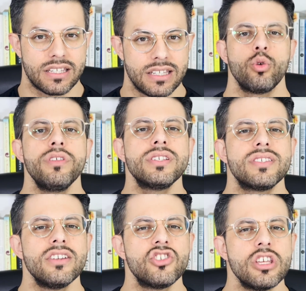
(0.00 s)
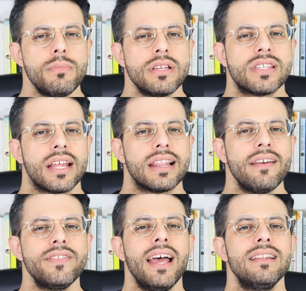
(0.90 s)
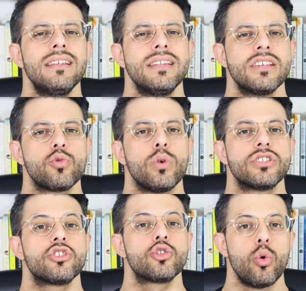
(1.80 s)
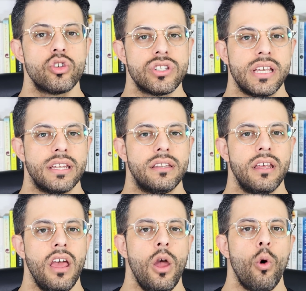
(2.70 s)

So this essentially means that left-handedness was associated